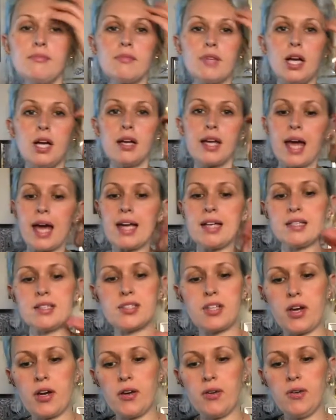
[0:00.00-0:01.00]
Okay,
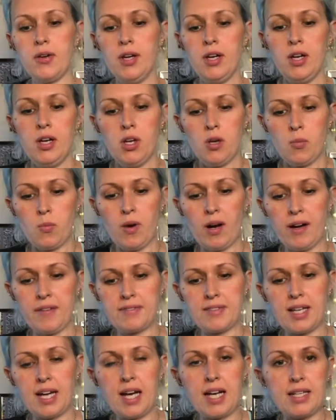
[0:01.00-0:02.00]
so what I've
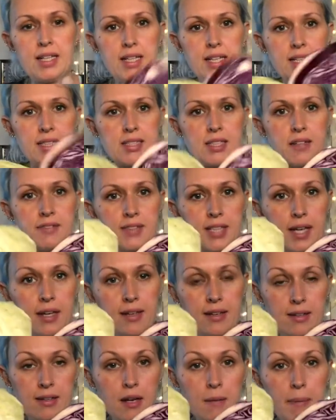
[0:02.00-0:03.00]
done is I've
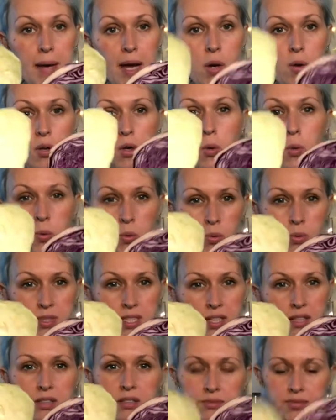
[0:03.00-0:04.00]
taken about
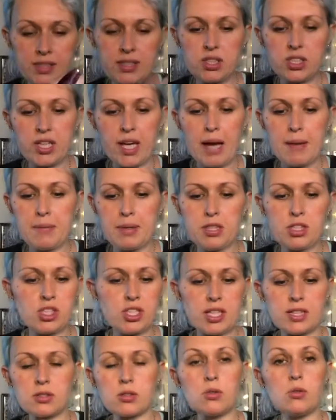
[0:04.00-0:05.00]
1/4 of each cabbage.
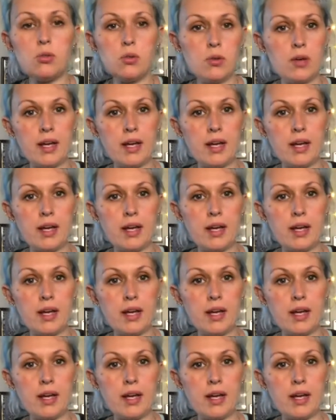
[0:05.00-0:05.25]
That's all I